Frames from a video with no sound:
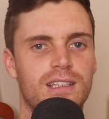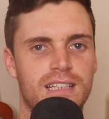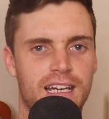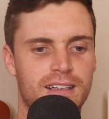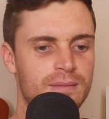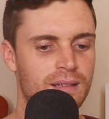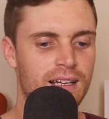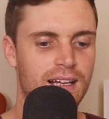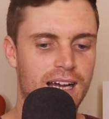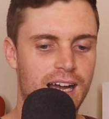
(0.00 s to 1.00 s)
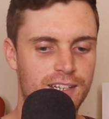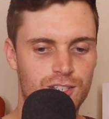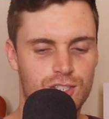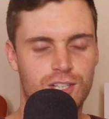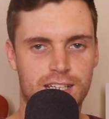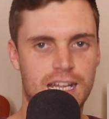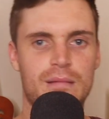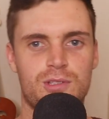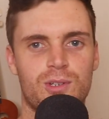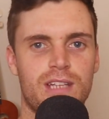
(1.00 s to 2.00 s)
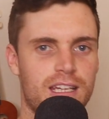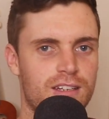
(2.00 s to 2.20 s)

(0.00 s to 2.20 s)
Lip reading: And then you just got to keep doing that.